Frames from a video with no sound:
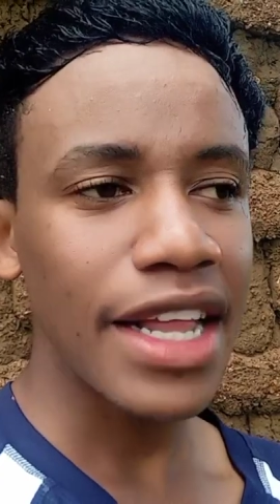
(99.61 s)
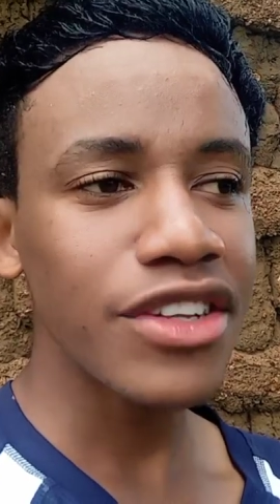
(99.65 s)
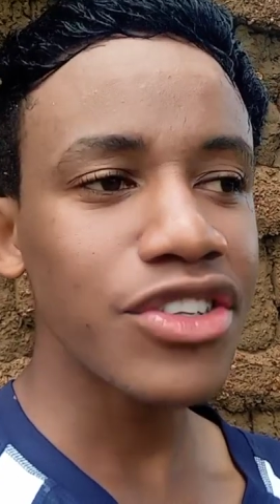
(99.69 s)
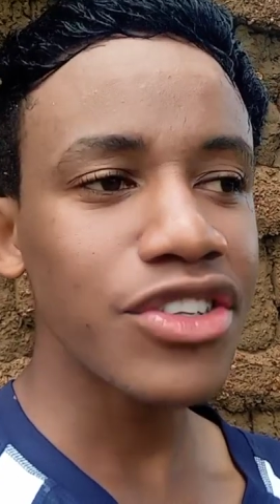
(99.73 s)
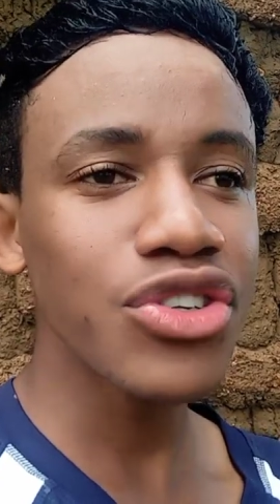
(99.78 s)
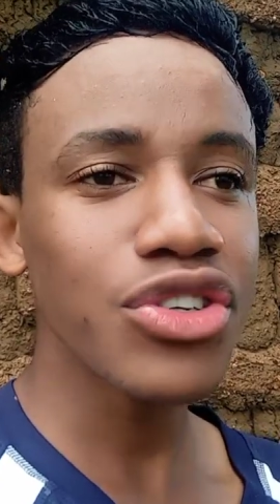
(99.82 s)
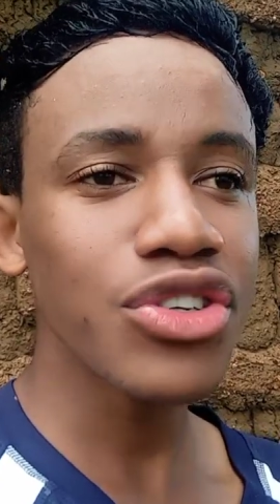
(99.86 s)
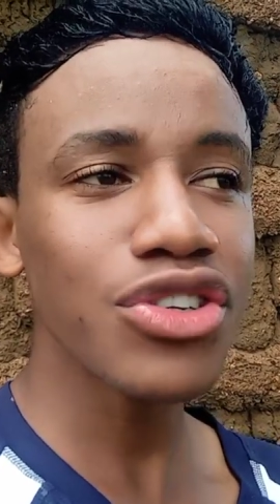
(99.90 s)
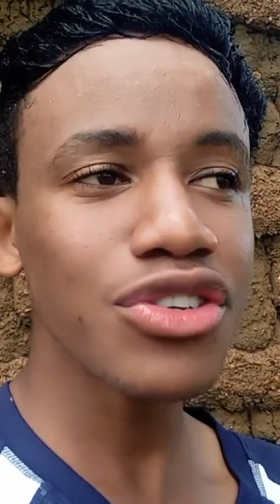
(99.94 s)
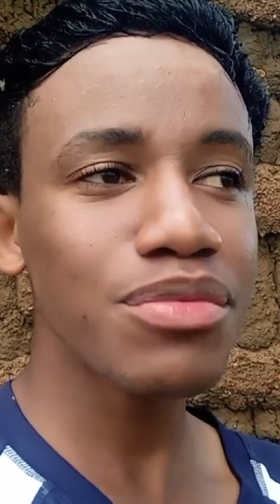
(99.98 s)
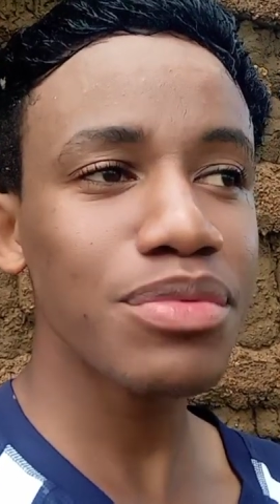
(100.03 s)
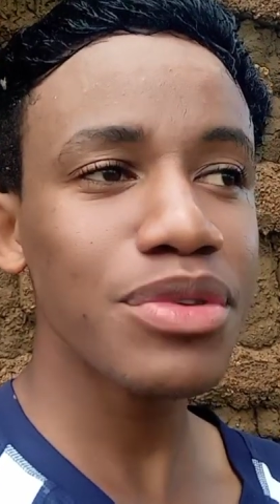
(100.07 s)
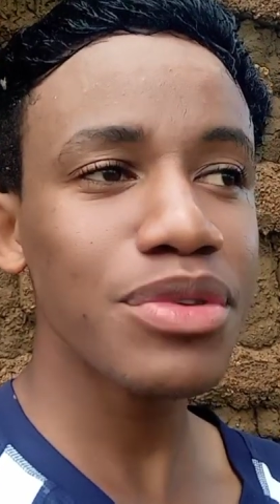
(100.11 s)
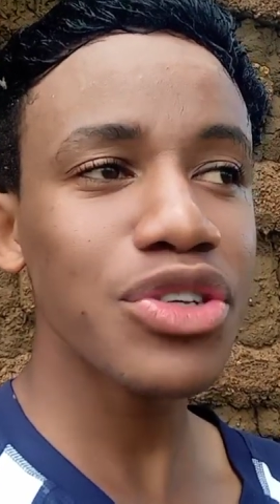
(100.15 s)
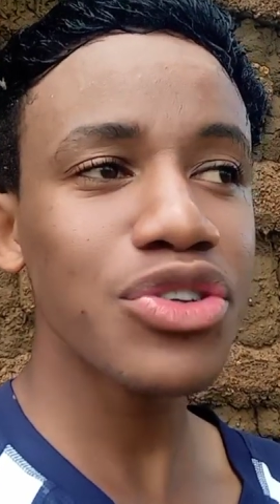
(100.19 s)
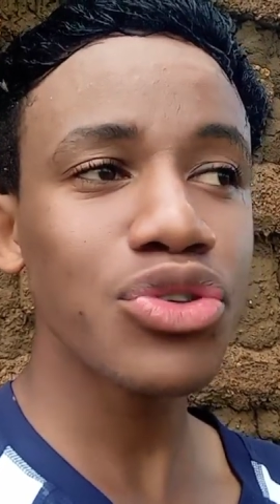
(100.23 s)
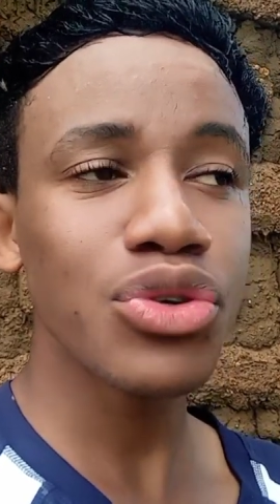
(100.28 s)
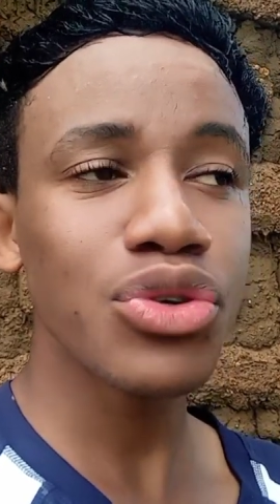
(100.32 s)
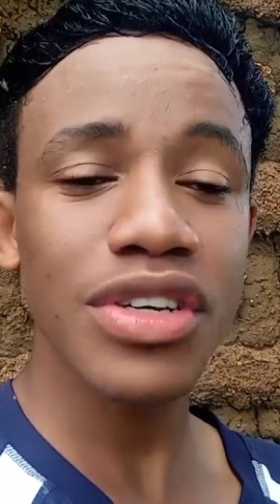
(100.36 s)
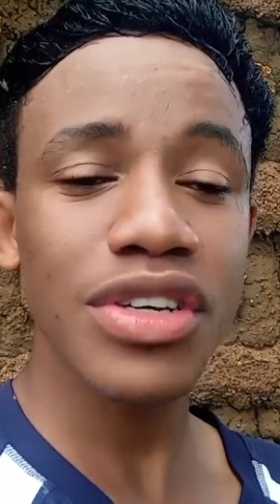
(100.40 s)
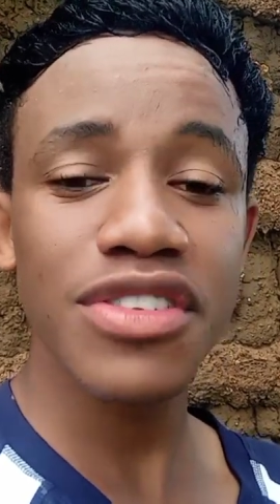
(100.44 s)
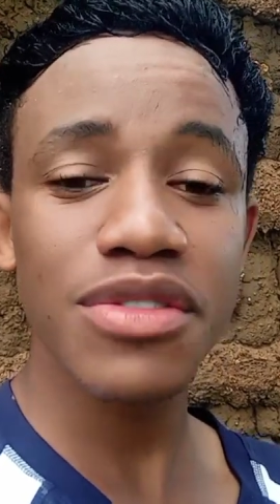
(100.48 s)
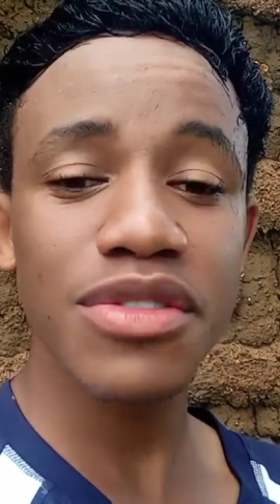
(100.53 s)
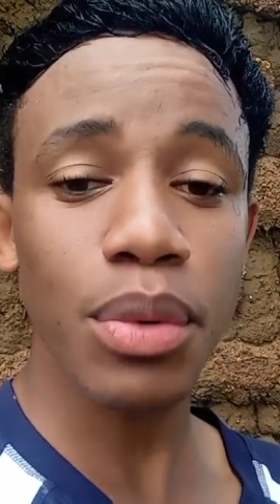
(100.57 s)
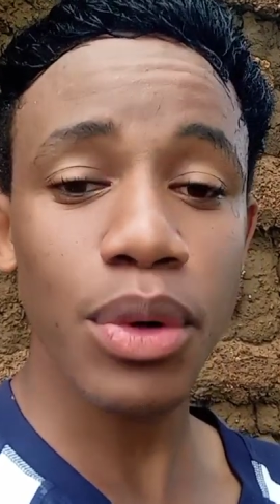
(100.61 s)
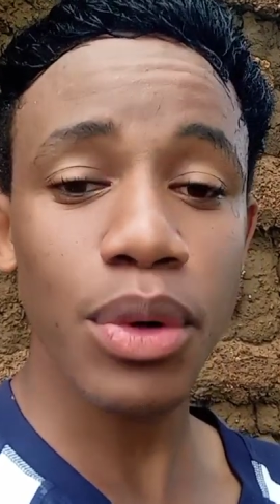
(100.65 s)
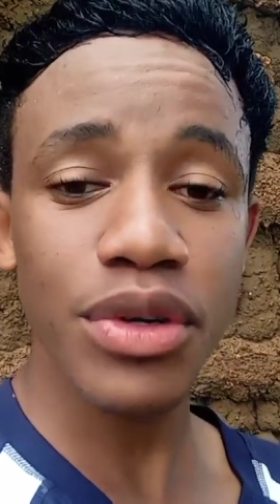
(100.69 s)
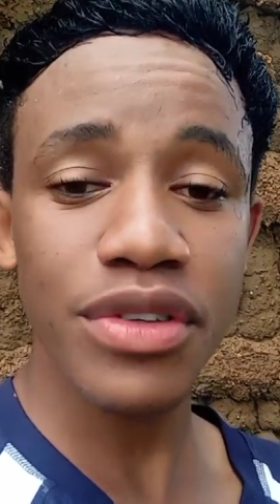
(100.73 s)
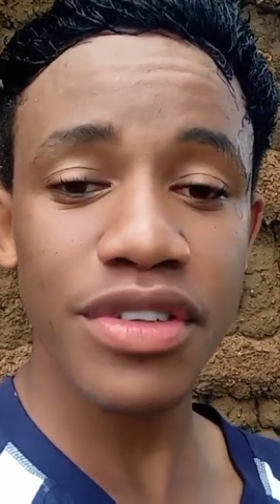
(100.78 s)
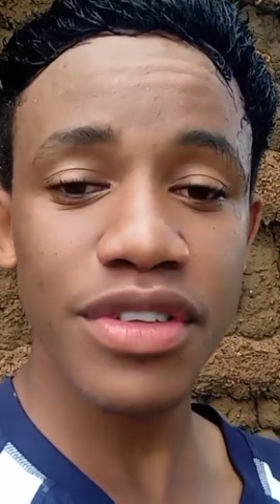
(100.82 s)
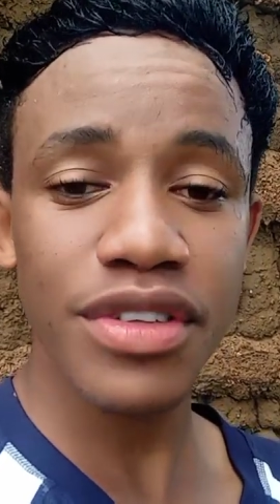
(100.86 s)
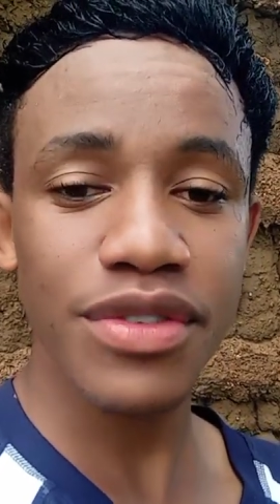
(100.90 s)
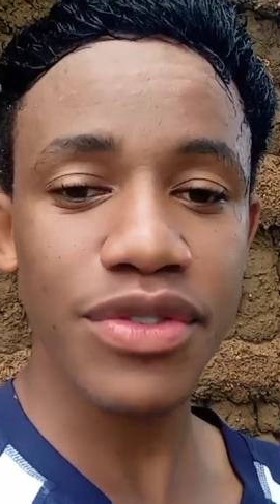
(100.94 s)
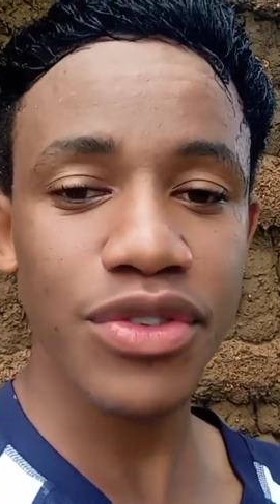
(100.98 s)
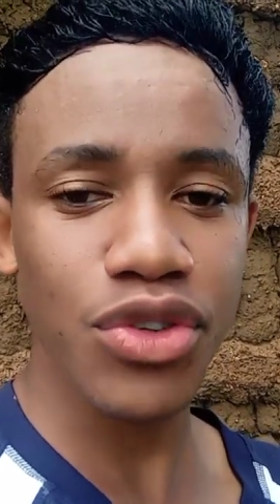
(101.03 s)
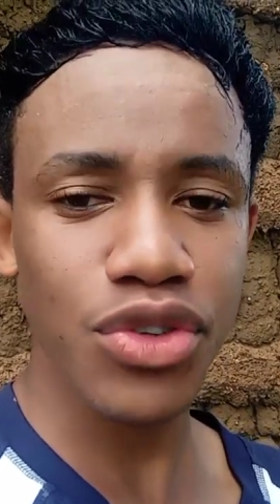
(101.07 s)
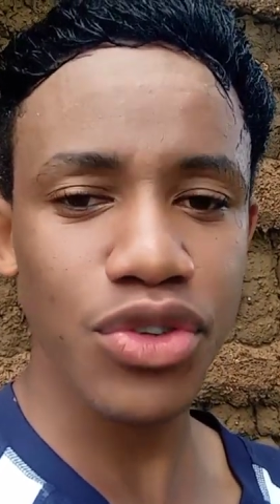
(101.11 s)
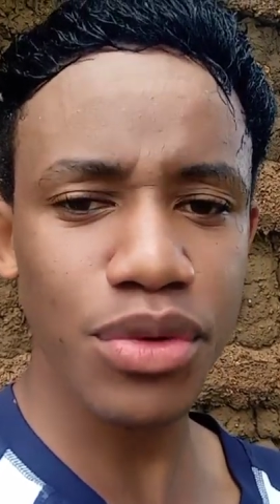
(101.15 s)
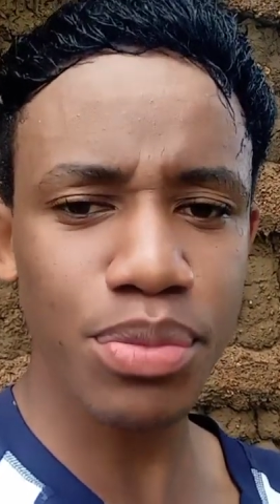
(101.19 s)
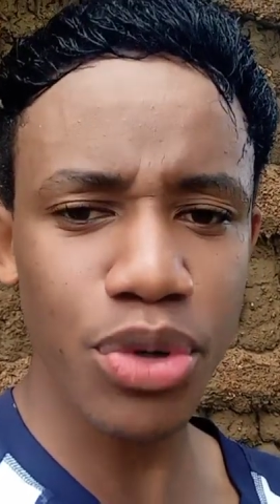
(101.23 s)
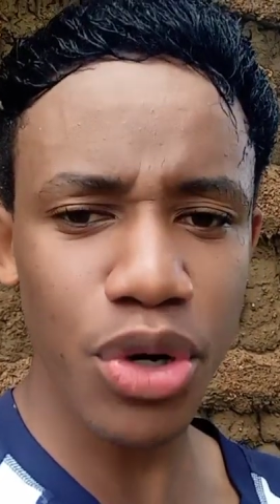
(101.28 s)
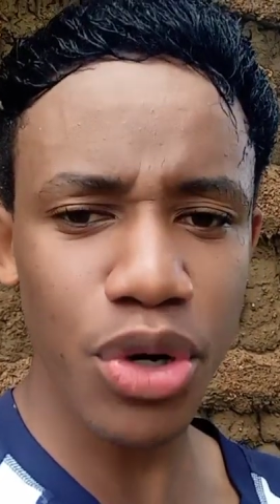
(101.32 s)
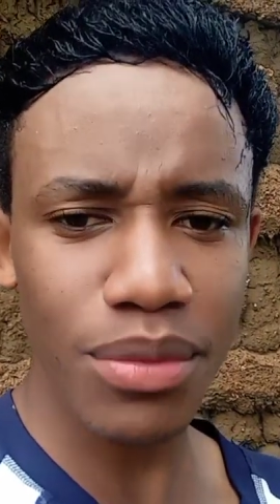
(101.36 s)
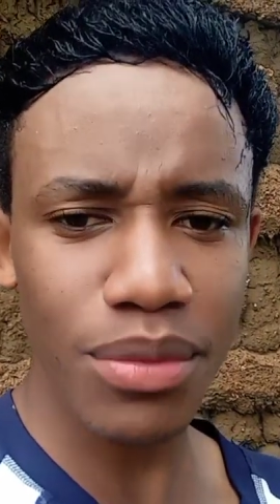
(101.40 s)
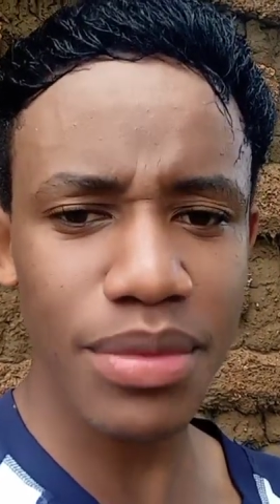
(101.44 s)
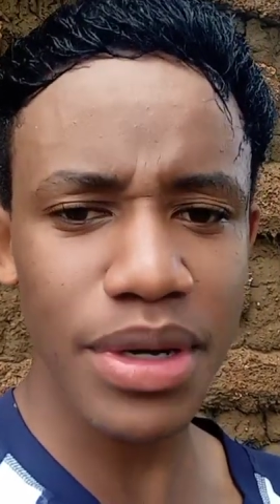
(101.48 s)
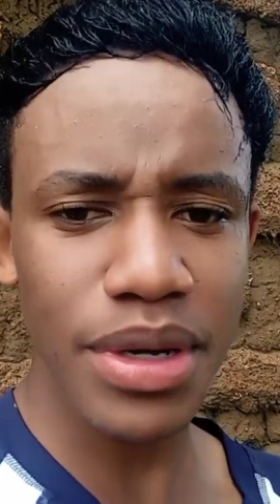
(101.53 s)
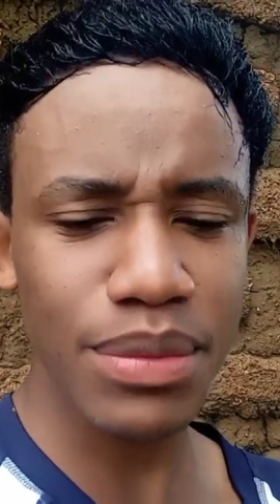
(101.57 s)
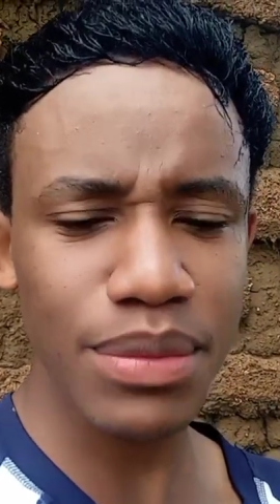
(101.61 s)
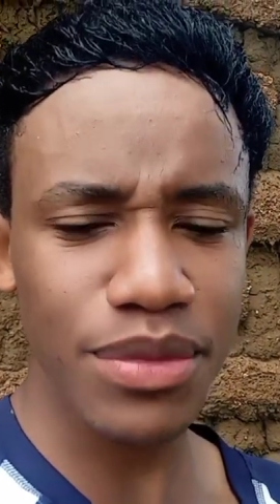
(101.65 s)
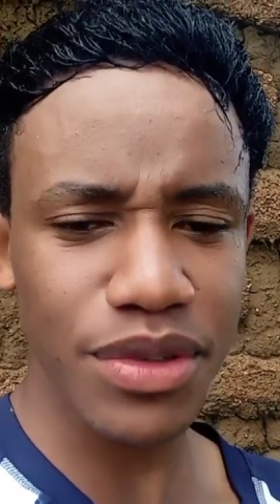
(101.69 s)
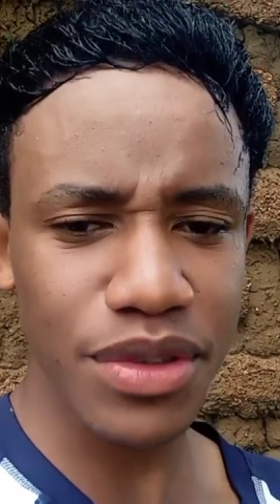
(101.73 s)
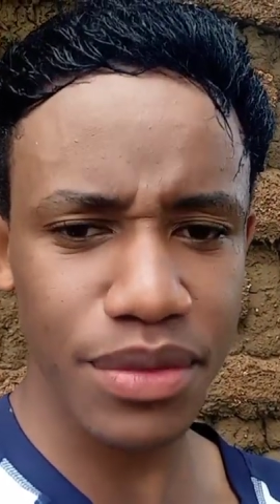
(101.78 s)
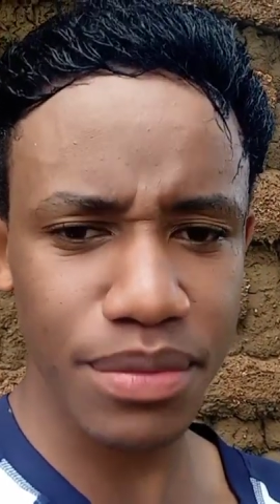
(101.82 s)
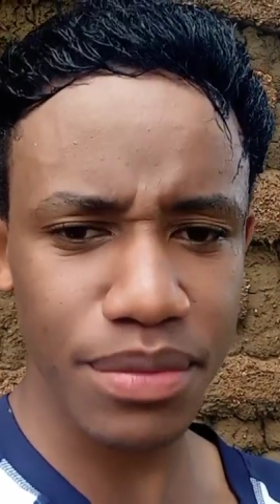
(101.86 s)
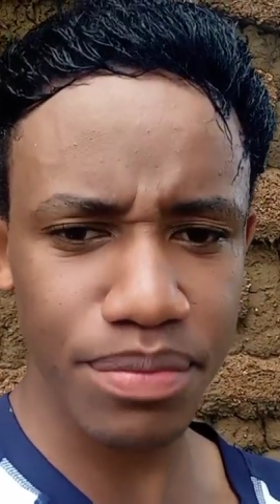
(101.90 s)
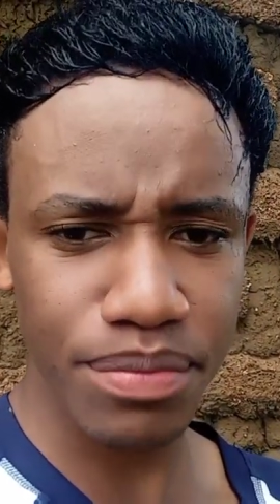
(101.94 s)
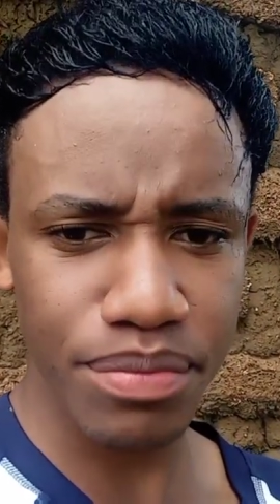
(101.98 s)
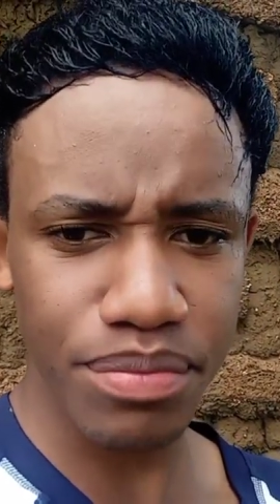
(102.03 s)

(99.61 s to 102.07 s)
Don't be too explosive to your problems.